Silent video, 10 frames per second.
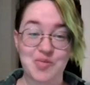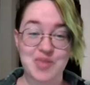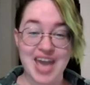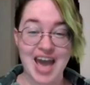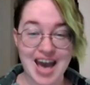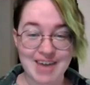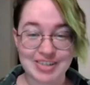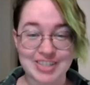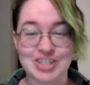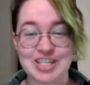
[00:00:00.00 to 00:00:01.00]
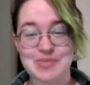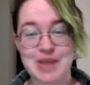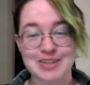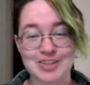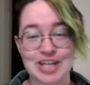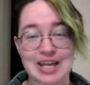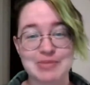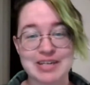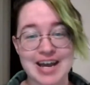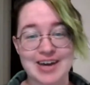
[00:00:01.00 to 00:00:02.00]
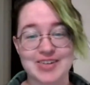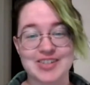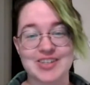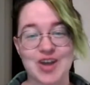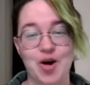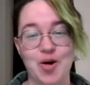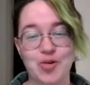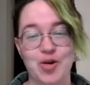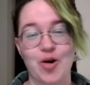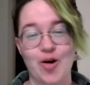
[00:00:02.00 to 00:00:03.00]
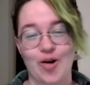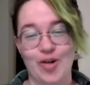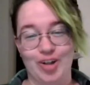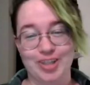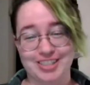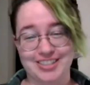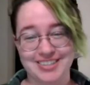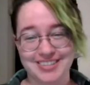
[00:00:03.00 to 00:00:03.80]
We have, because she's about to shut him down. So cold.